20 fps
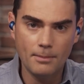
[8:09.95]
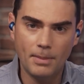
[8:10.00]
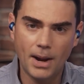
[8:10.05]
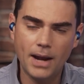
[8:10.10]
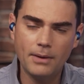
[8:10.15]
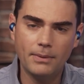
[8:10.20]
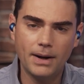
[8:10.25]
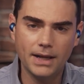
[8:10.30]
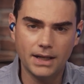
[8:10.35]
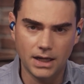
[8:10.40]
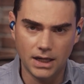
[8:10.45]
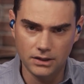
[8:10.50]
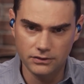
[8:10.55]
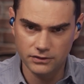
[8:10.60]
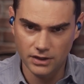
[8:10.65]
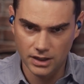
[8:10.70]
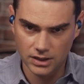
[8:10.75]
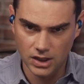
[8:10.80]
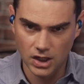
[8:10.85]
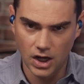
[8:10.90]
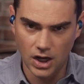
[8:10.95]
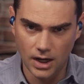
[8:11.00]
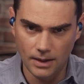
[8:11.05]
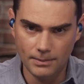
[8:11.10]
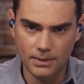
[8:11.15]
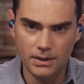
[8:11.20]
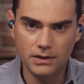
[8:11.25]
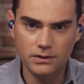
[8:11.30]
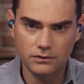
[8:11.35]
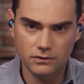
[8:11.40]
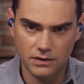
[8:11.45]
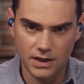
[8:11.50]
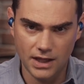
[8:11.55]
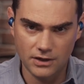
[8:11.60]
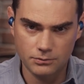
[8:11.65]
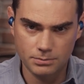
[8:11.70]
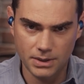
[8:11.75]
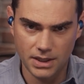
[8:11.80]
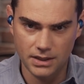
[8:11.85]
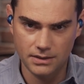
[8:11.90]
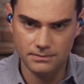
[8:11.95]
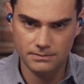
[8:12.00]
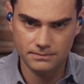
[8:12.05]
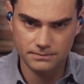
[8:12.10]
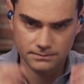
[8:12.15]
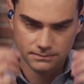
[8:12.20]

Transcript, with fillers: Buyraycon.com slash Ben.